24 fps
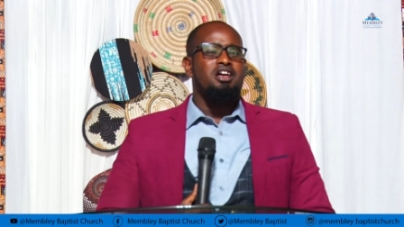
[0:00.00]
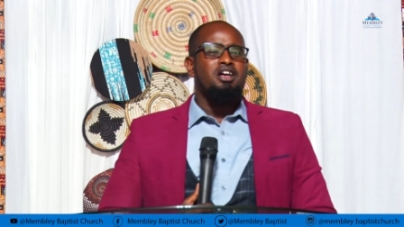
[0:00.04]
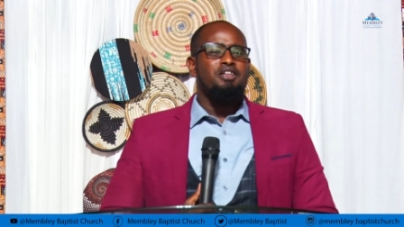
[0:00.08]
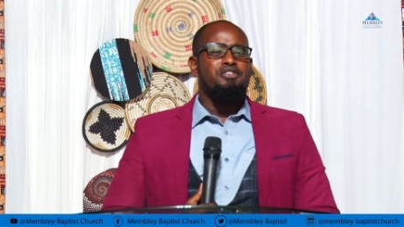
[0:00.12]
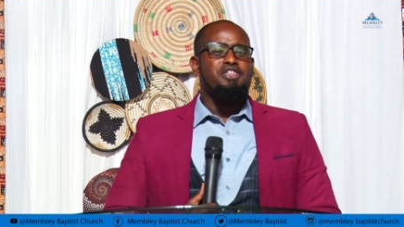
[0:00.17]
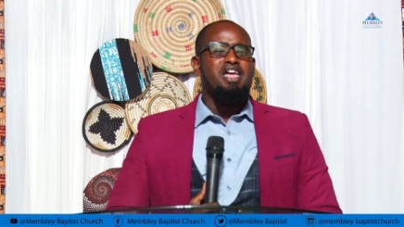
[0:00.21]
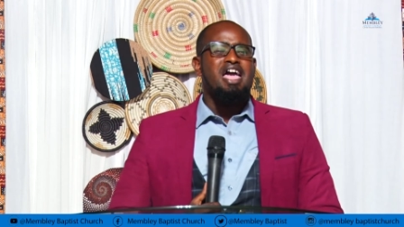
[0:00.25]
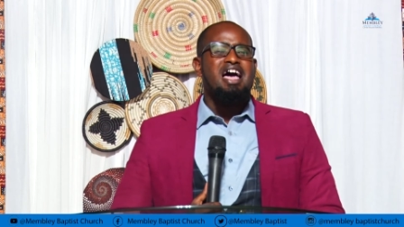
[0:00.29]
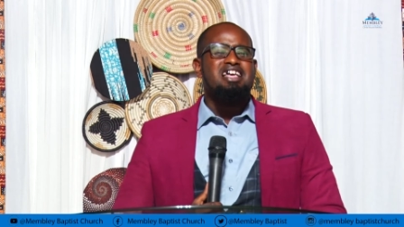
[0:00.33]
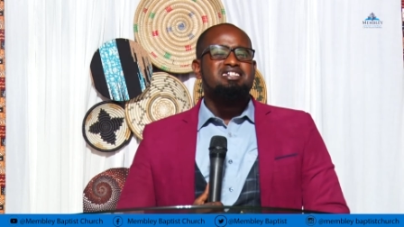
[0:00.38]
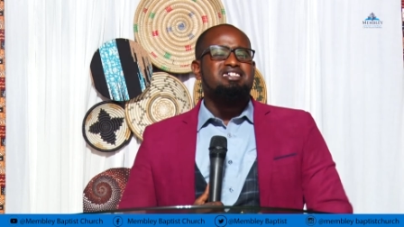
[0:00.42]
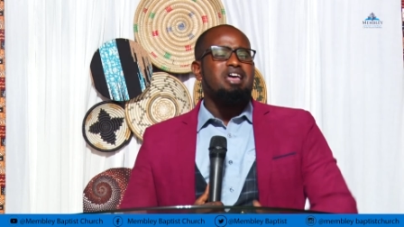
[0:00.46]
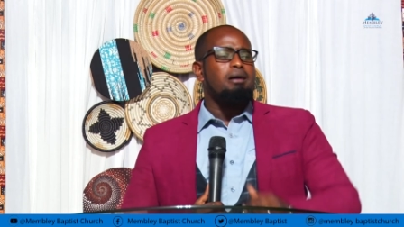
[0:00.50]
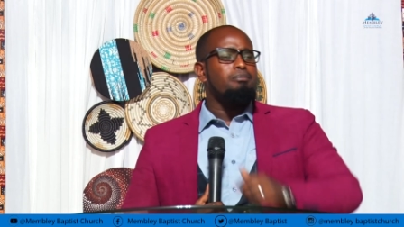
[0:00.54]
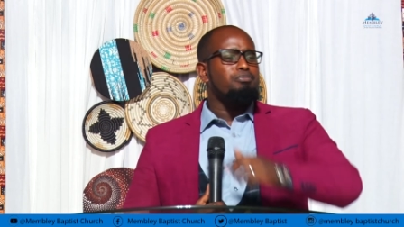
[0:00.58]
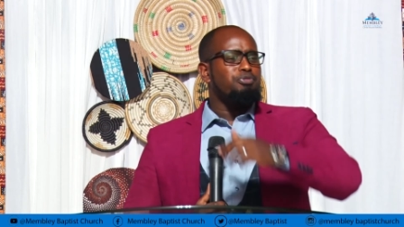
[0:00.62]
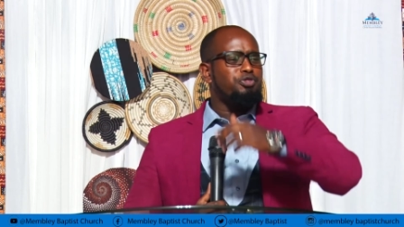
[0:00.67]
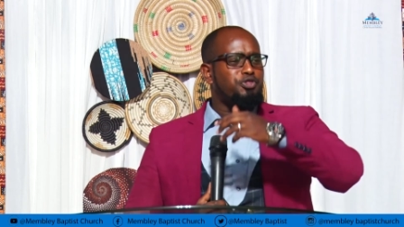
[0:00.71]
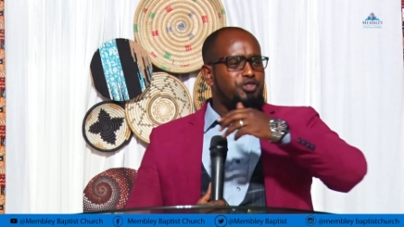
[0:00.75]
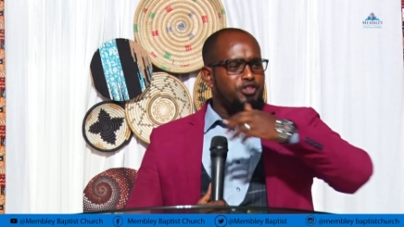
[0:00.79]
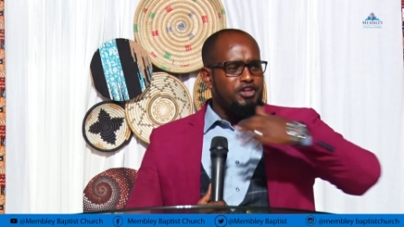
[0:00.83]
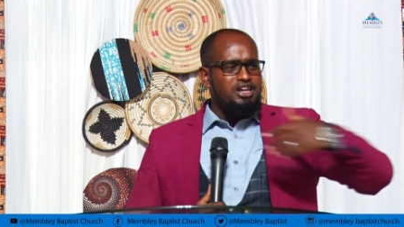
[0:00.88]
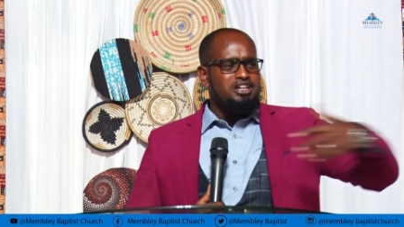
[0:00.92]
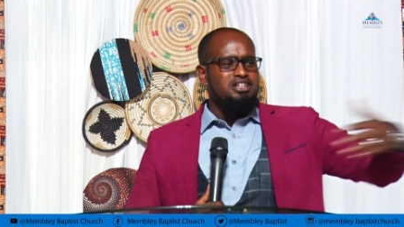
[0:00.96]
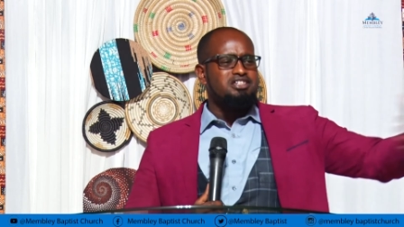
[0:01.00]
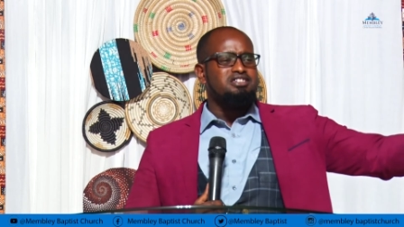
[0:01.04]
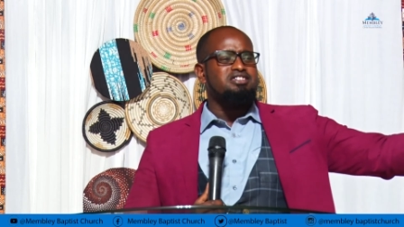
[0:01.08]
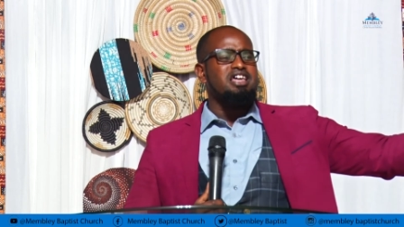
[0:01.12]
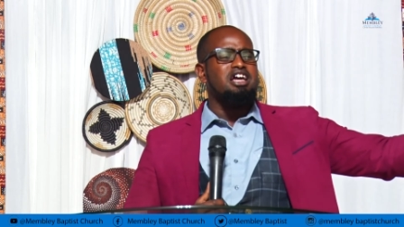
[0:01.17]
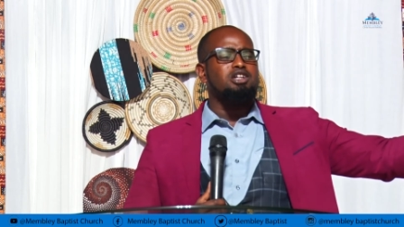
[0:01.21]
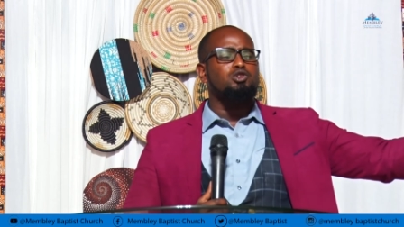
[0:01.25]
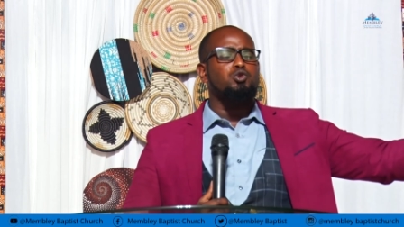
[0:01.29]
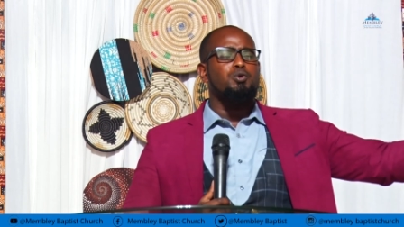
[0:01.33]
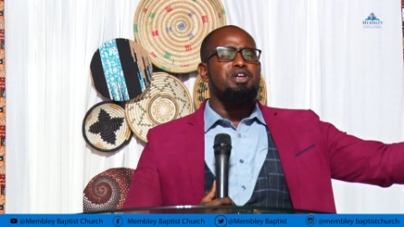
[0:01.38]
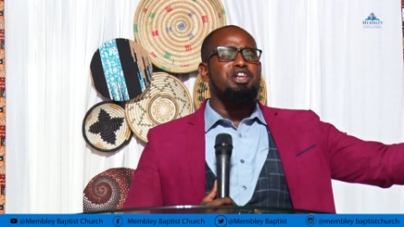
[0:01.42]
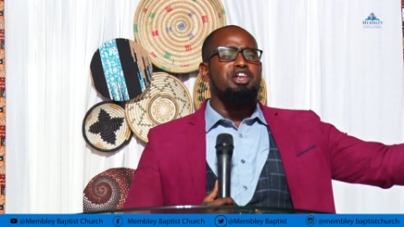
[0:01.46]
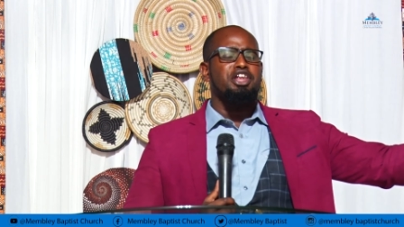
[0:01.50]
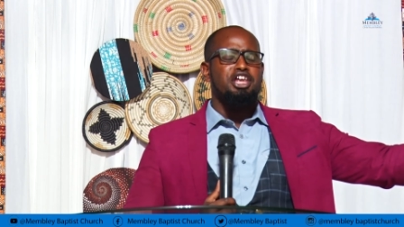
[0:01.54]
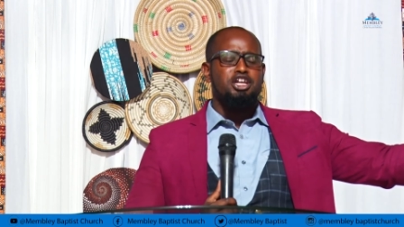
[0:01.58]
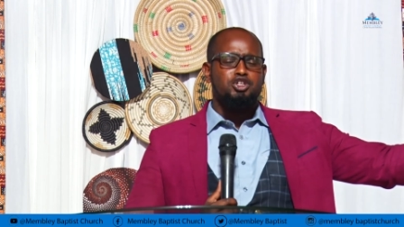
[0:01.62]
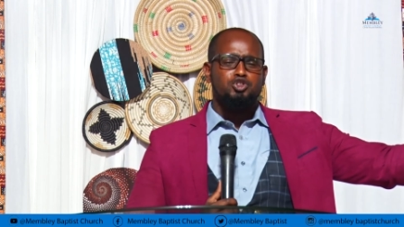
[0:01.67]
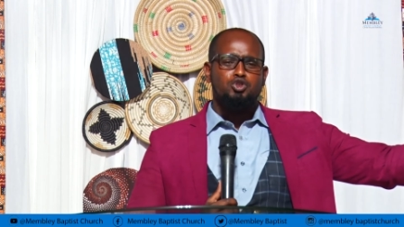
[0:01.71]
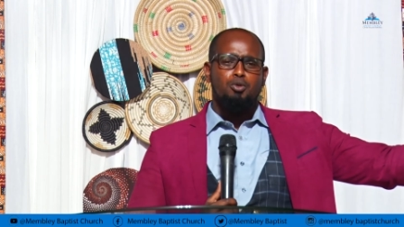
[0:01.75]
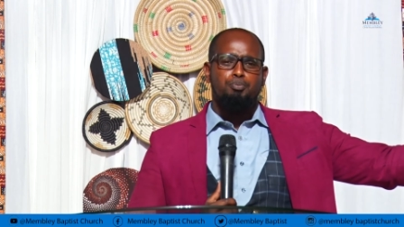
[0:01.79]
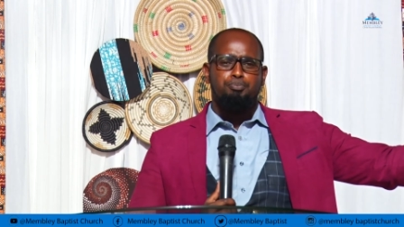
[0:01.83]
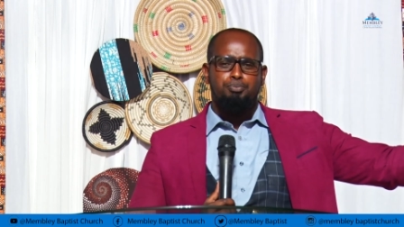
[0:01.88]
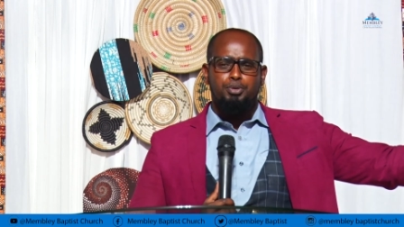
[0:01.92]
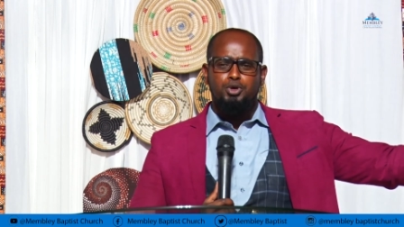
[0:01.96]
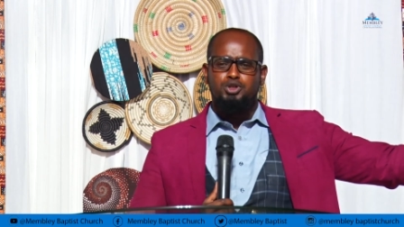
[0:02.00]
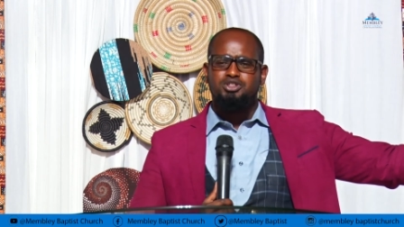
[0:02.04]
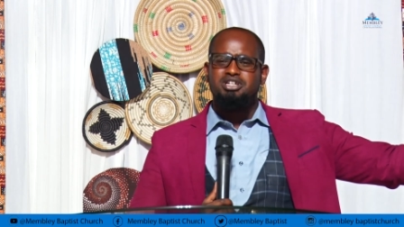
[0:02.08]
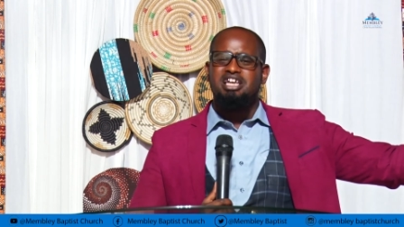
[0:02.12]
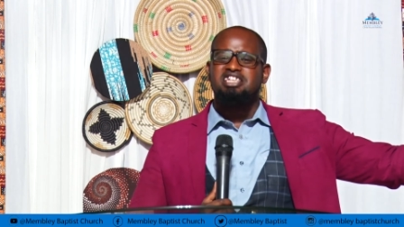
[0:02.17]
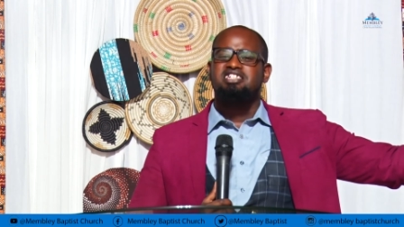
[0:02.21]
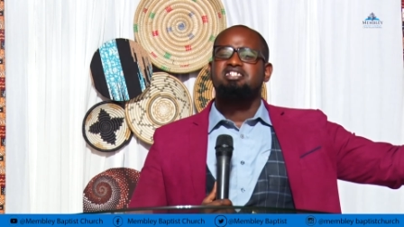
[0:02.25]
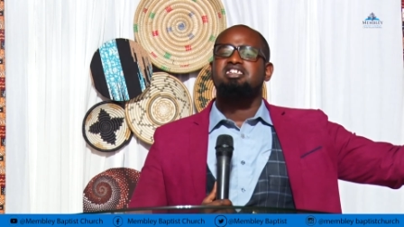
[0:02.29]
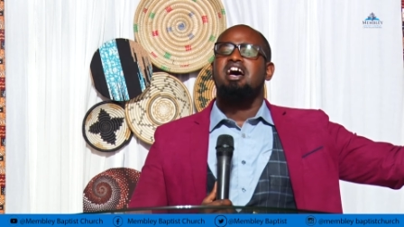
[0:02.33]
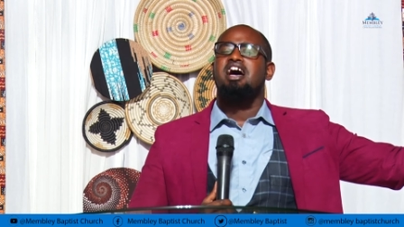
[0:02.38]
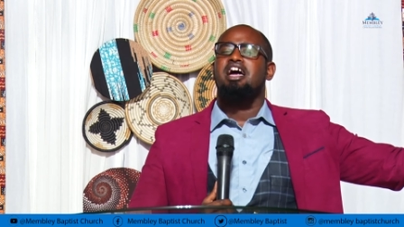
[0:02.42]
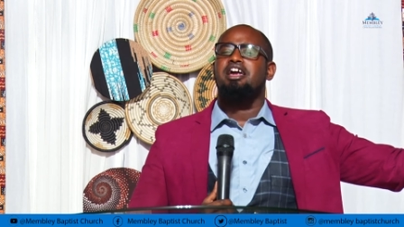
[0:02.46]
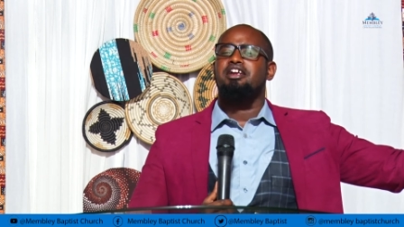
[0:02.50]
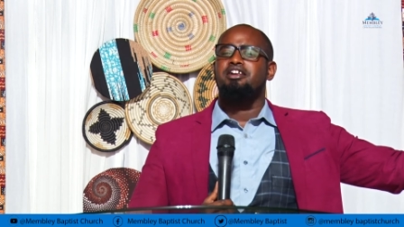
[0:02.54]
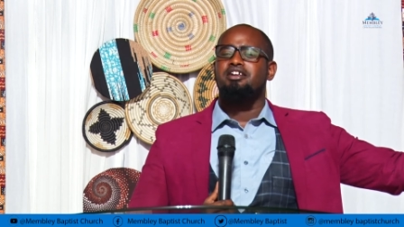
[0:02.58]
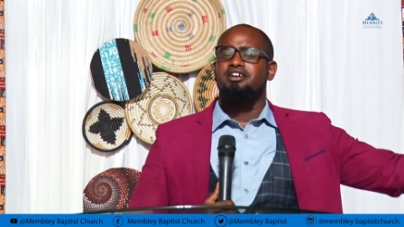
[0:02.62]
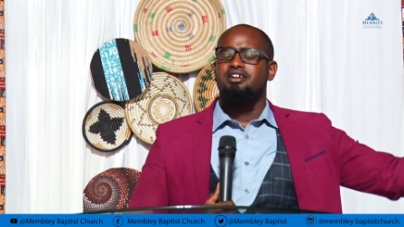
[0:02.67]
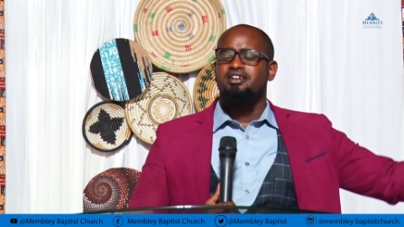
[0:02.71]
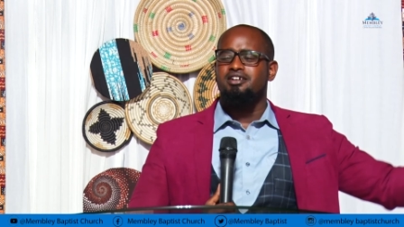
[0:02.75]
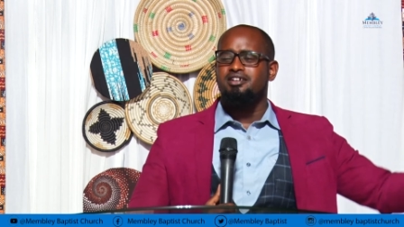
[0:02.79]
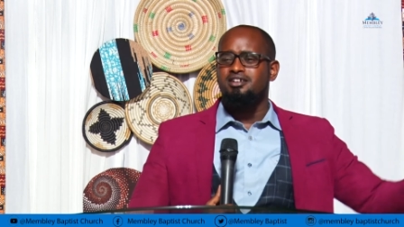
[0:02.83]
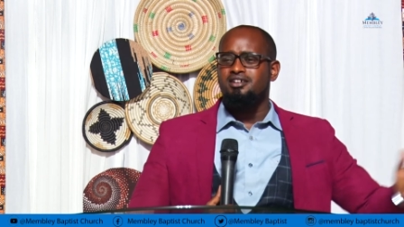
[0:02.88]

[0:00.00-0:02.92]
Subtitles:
There are some things that we need to put aside.